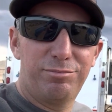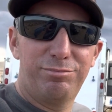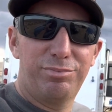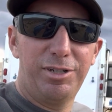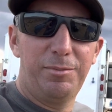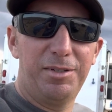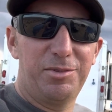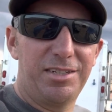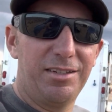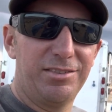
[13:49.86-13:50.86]
premium
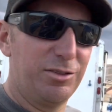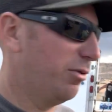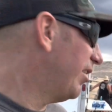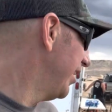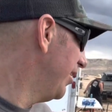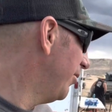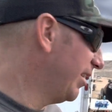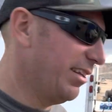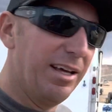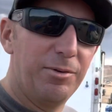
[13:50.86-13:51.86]
skills and quality going
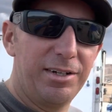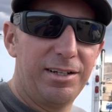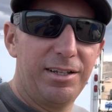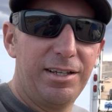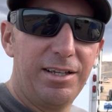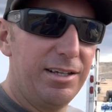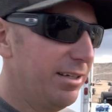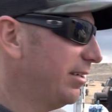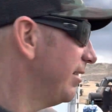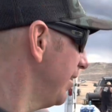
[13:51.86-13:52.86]
into that one.
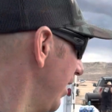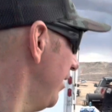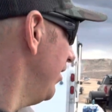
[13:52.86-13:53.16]
A little